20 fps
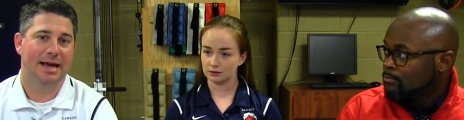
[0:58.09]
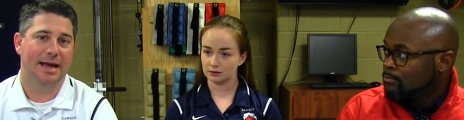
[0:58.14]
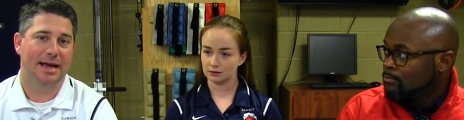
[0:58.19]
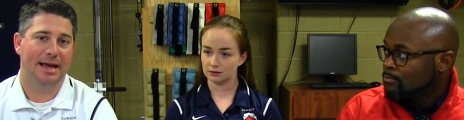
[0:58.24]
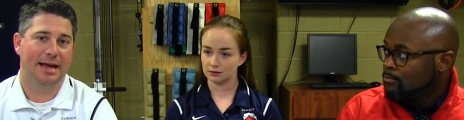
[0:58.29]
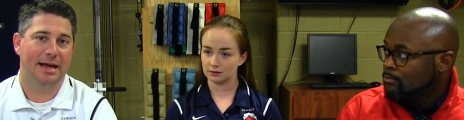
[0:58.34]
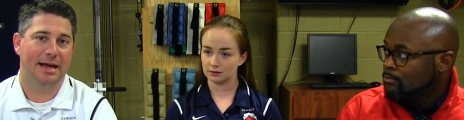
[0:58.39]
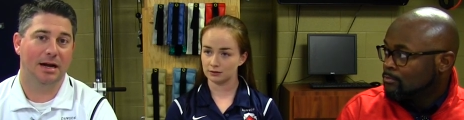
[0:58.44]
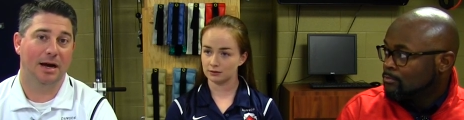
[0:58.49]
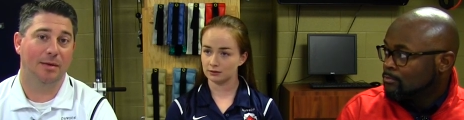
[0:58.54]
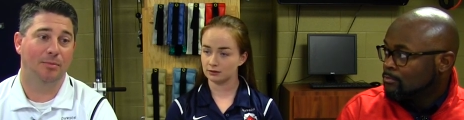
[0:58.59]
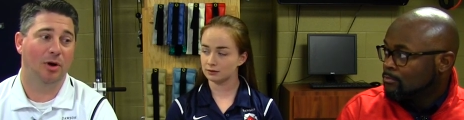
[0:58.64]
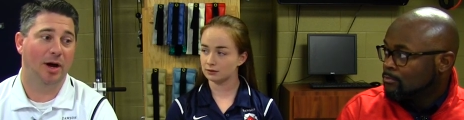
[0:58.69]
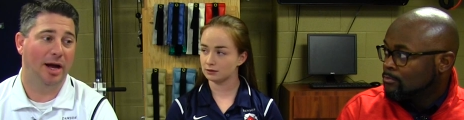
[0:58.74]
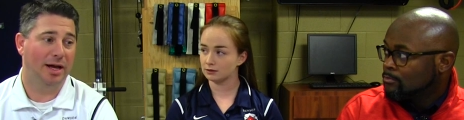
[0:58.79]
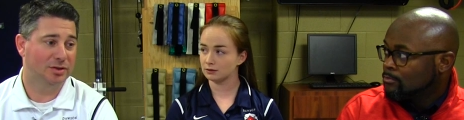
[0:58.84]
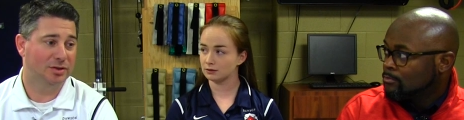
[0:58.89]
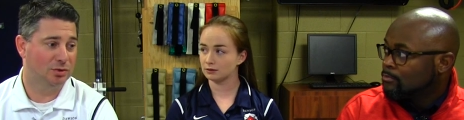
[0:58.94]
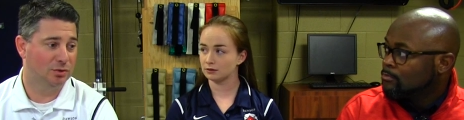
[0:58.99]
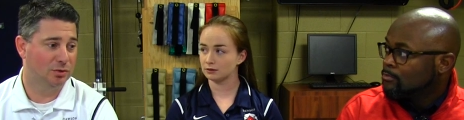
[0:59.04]
Speaker 1: at Humble
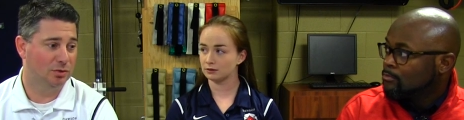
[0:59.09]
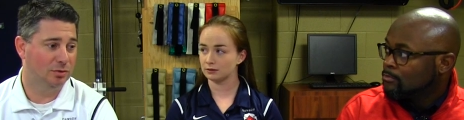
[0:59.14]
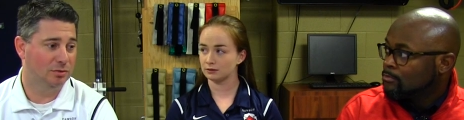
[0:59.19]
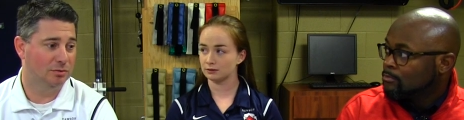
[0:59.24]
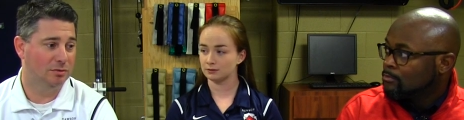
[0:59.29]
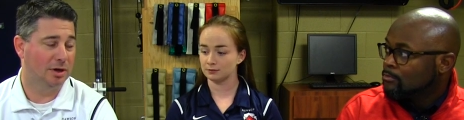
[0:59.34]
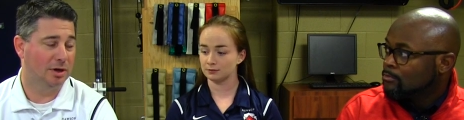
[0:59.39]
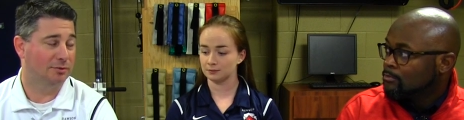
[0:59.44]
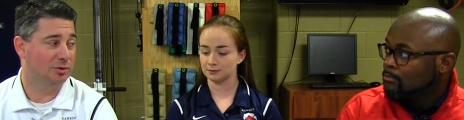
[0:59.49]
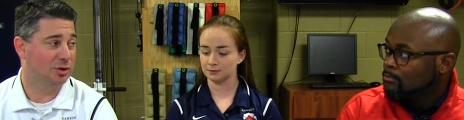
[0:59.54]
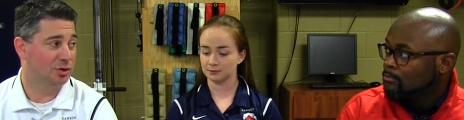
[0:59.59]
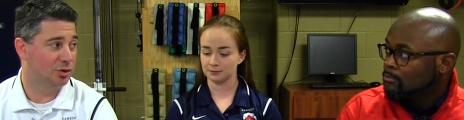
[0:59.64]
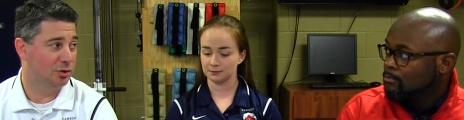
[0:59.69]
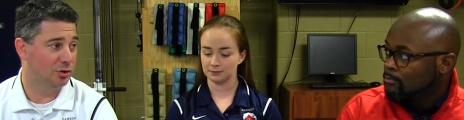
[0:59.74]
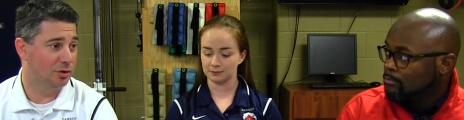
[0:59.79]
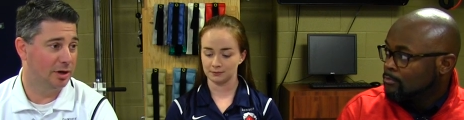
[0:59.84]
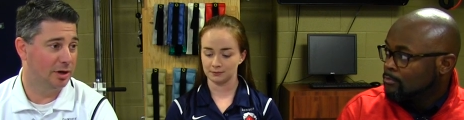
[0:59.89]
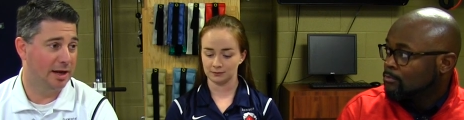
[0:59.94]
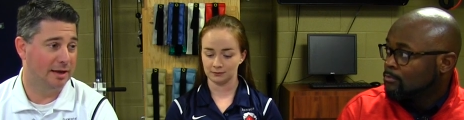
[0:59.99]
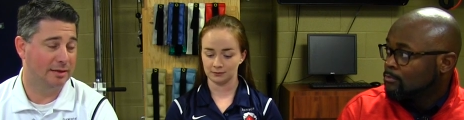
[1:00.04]
High School, where I was a
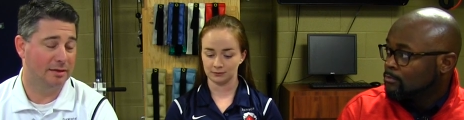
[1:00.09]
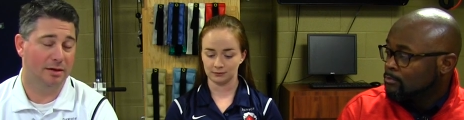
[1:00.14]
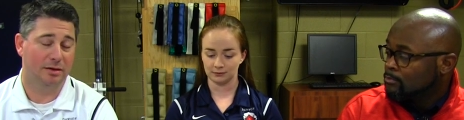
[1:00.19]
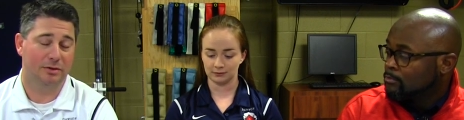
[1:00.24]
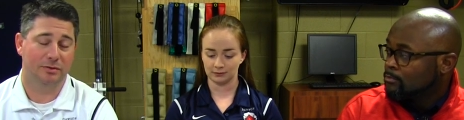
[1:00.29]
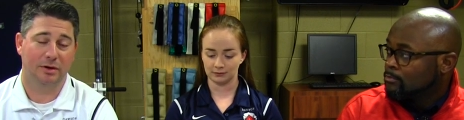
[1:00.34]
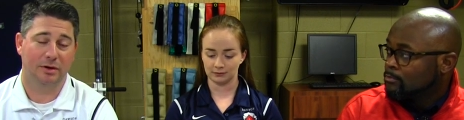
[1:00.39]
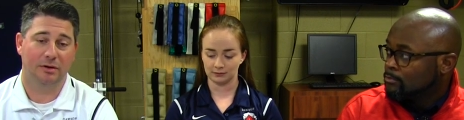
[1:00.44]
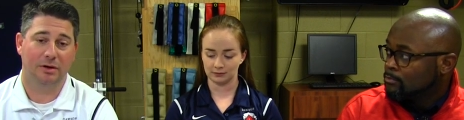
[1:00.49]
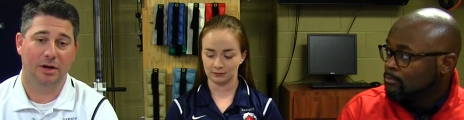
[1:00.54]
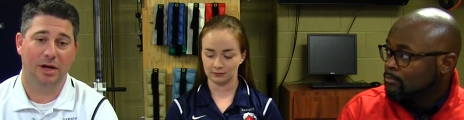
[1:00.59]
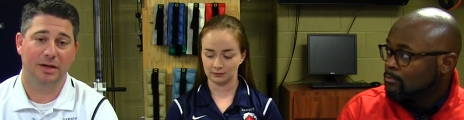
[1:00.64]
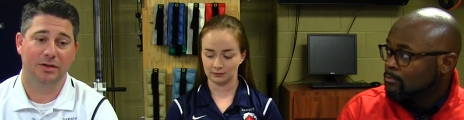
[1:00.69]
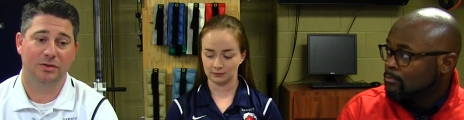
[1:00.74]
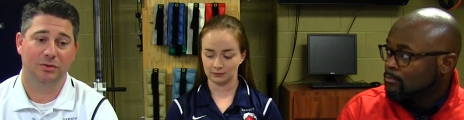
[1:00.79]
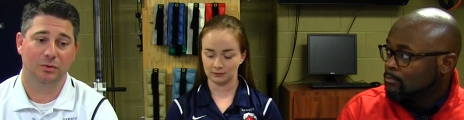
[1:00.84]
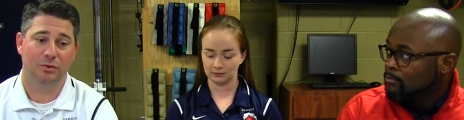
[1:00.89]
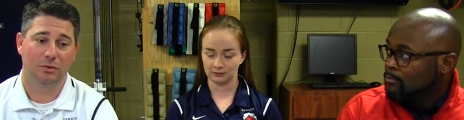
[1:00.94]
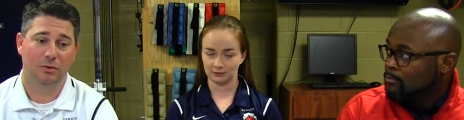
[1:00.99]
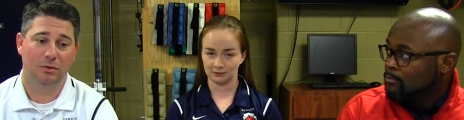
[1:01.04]
student athletic trainer in high
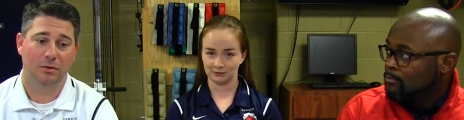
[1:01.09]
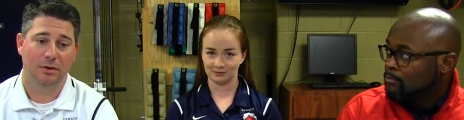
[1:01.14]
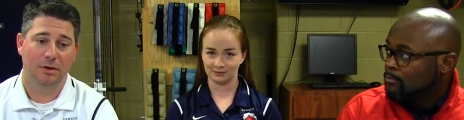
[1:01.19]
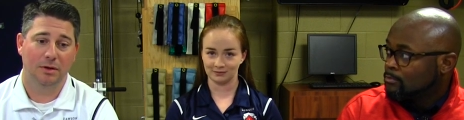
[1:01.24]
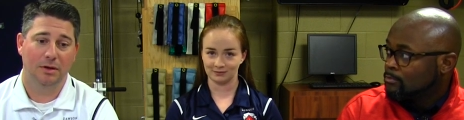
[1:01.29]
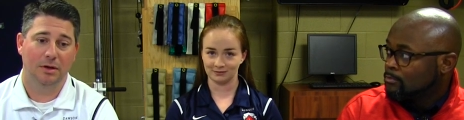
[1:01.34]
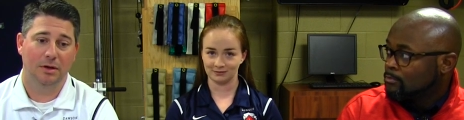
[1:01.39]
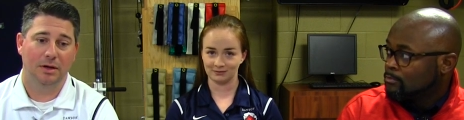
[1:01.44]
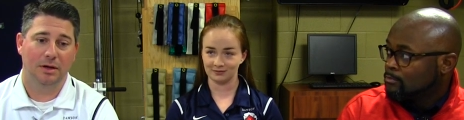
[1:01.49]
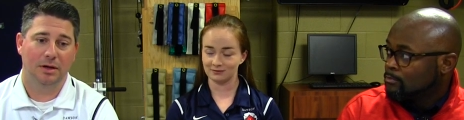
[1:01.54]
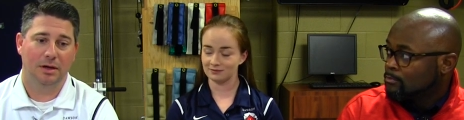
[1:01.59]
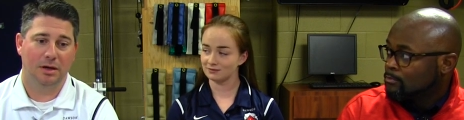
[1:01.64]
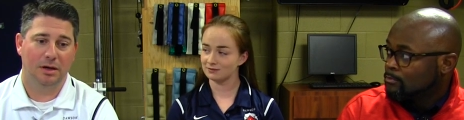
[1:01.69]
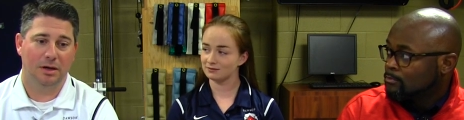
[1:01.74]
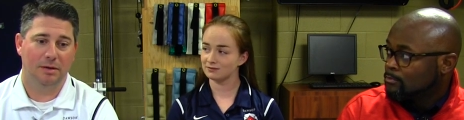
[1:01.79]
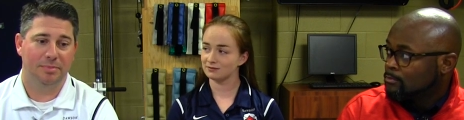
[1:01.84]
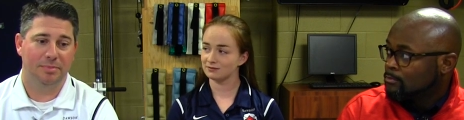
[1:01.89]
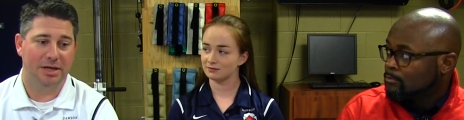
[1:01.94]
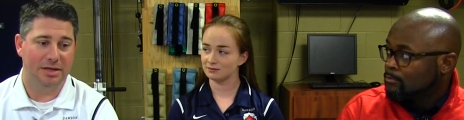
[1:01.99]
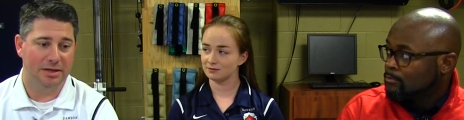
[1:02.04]
school,
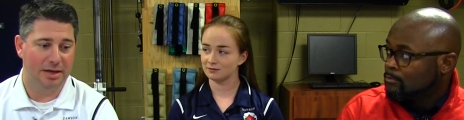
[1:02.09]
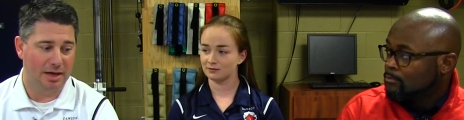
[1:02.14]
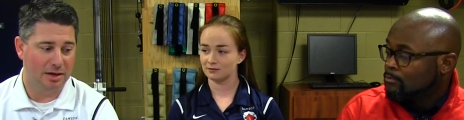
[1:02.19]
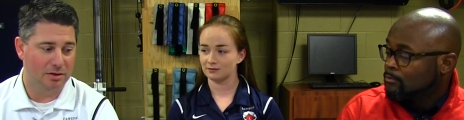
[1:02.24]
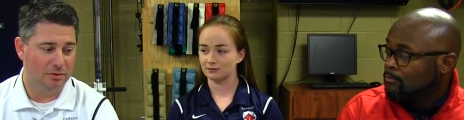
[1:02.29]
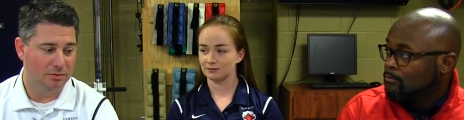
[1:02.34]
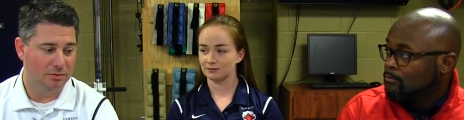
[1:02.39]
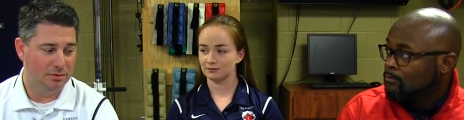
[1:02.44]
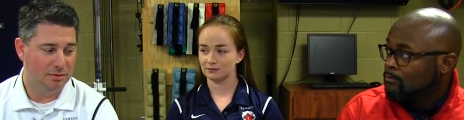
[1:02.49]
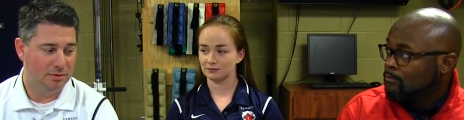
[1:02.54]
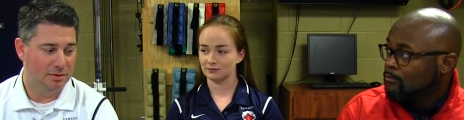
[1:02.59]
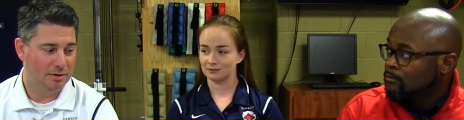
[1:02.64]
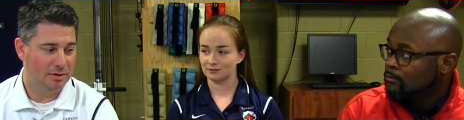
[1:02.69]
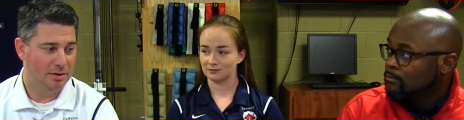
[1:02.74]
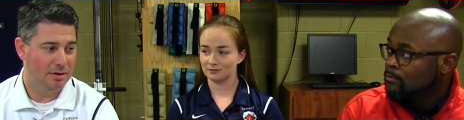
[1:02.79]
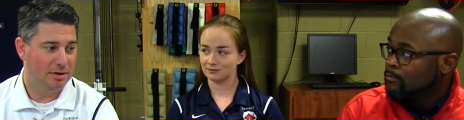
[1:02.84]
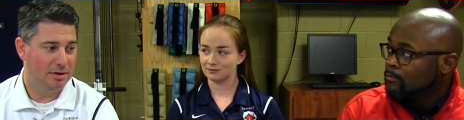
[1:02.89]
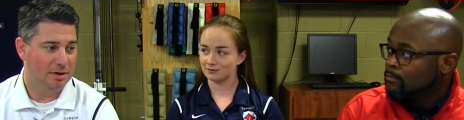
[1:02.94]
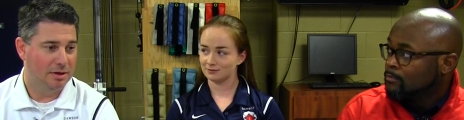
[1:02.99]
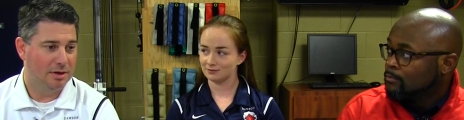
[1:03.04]
Pete Daigle.
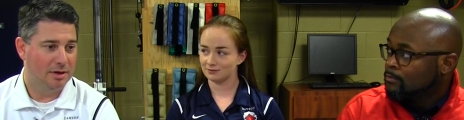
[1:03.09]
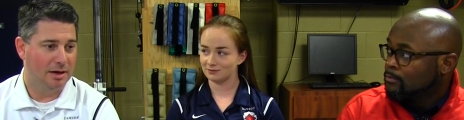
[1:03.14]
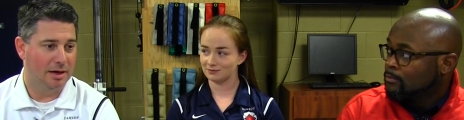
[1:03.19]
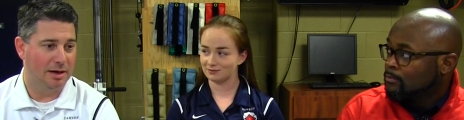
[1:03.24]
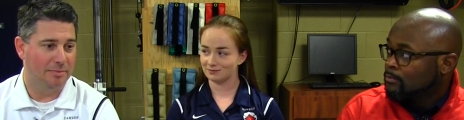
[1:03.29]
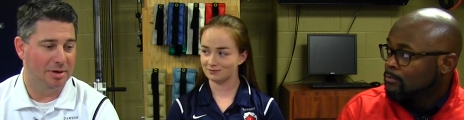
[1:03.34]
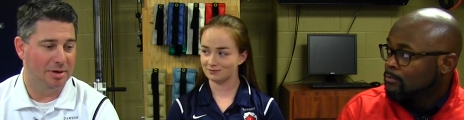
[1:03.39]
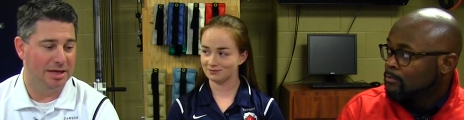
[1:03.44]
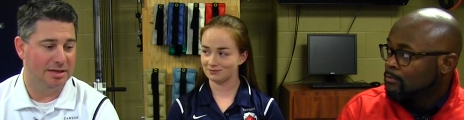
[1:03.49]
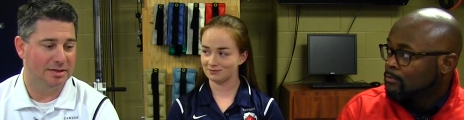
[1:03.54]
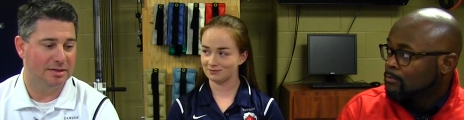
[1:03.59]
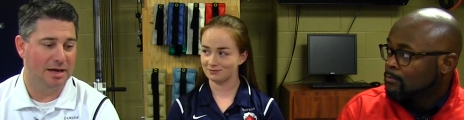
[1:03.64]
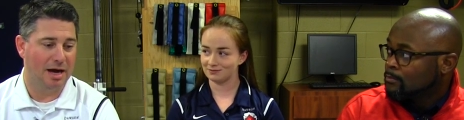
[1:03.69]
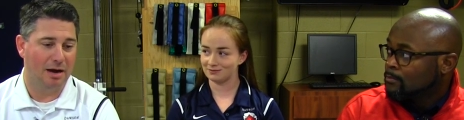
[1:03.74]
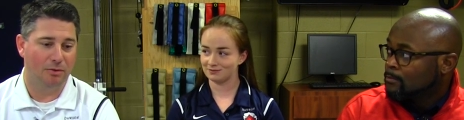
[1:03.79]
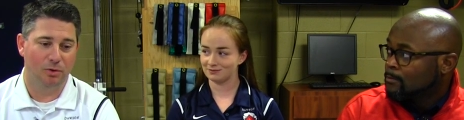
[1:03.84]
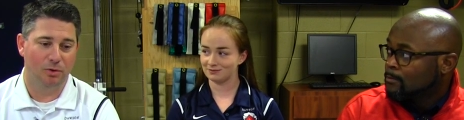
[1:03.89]
Pete's not